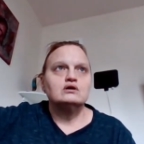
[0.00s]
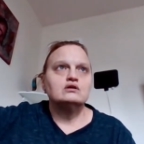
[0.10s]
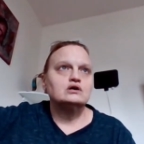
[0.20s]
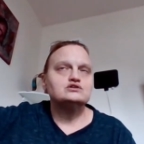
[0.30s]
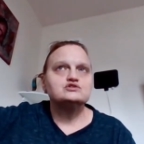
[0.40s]

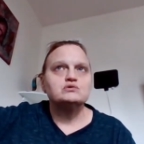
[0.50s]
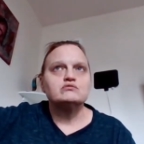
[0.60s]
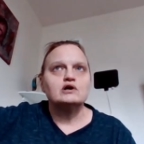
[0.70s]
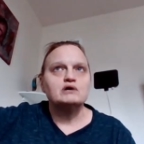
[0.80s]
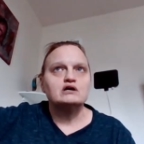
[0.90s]
And I just
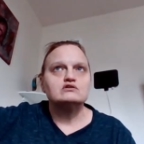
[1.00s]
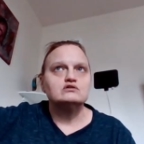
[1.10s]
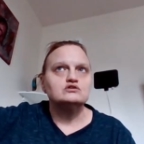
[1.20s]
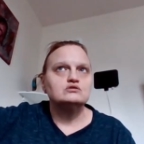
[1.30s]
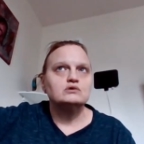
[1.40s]
went right
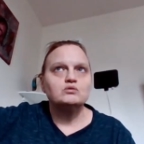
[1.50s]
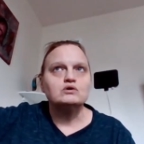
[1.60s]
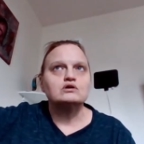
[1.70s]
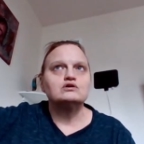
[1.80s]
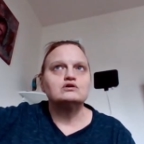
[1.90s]
back to doing
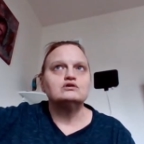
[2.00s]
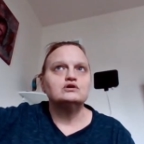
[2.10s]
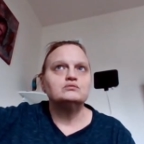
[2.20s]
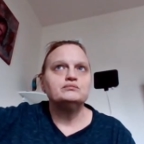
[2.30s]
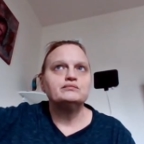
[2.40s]
my work,
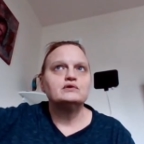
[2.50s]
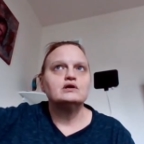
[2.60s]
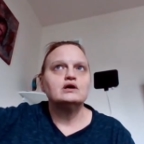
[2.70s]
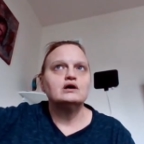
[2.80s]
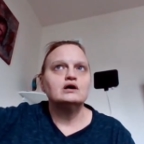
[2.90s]

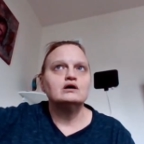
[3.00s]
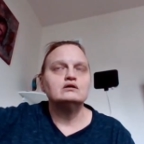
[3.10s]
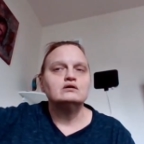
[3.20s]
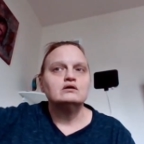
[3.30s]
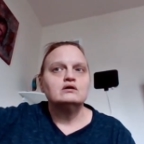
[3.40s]

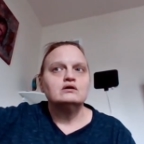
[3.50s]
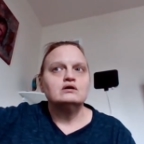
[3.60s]
And